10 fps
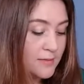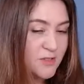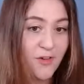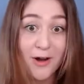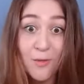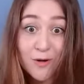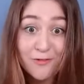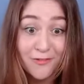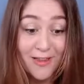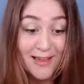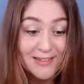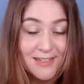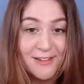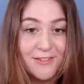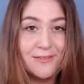It's very
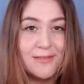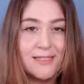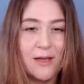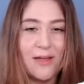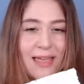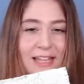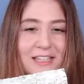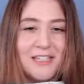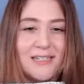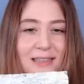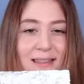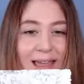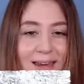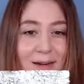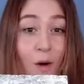reflective. See how it catches the
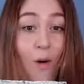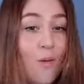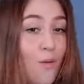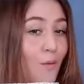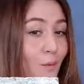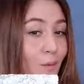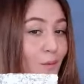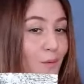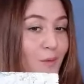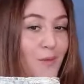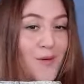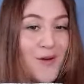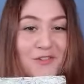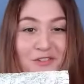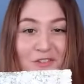light?
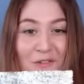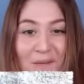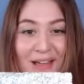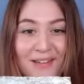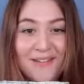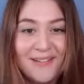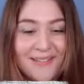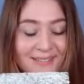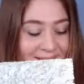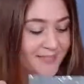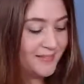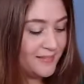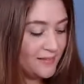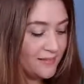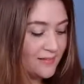Ooh, foil.
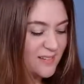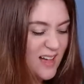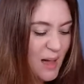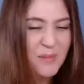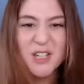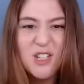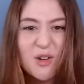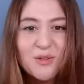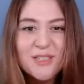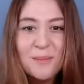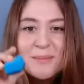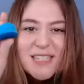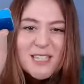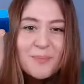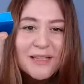I'm going to show you some
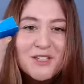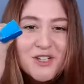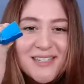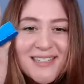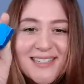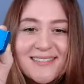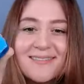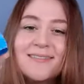sponges.